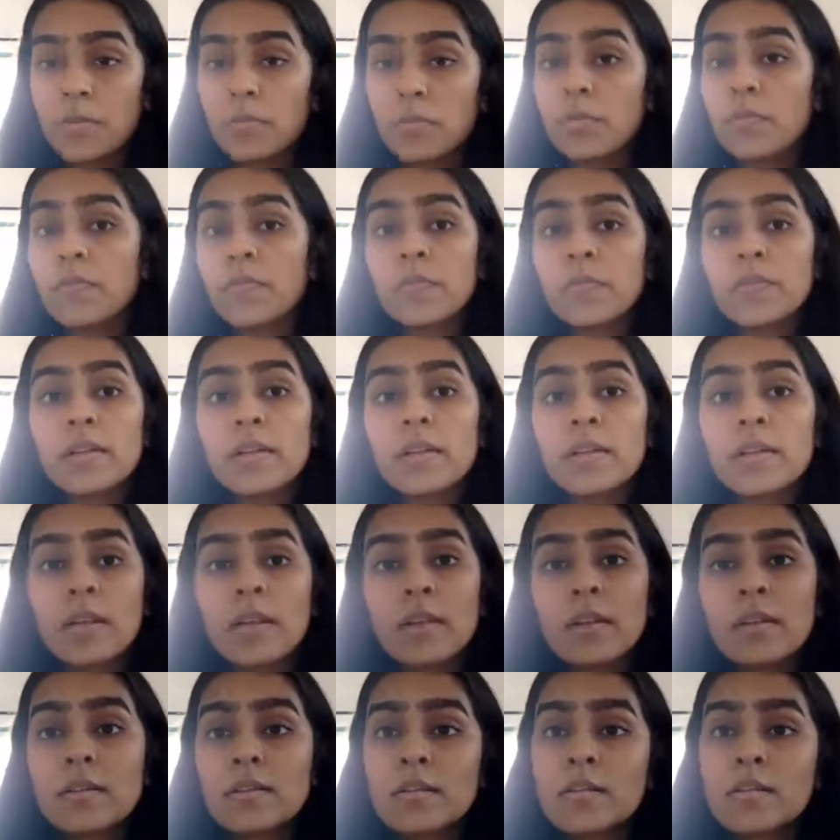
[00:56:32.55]
If you think
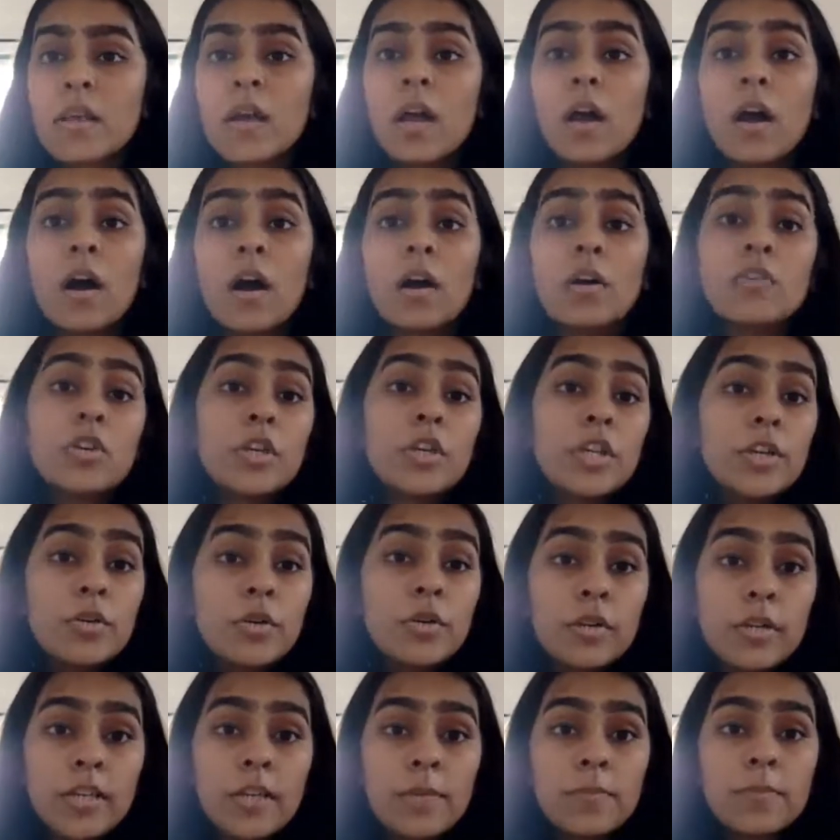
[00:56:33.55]
that it's a really
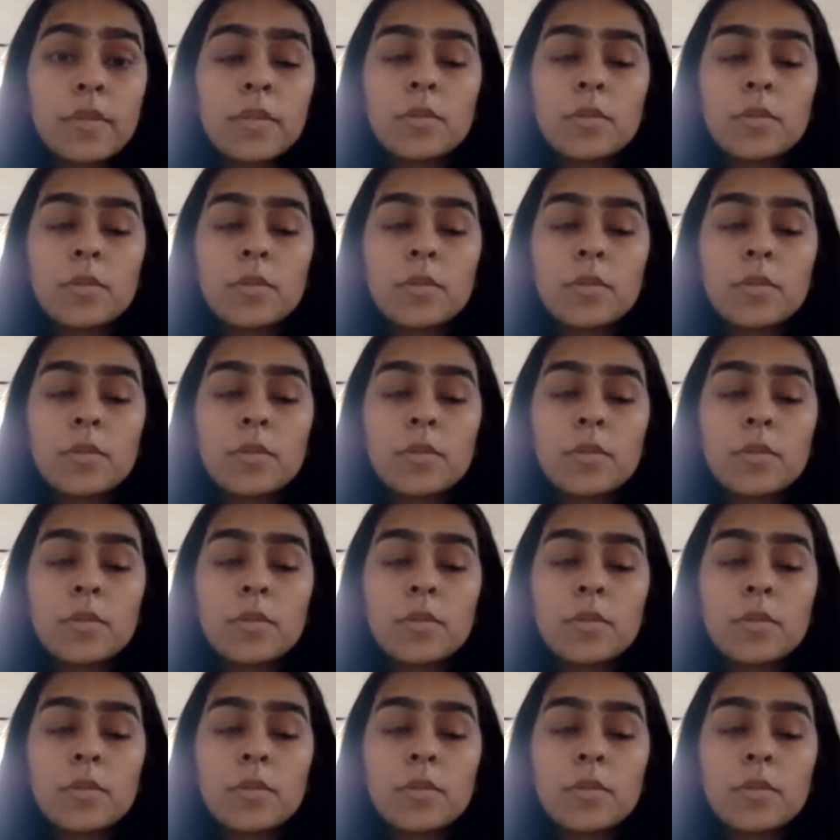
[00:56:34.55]
good team,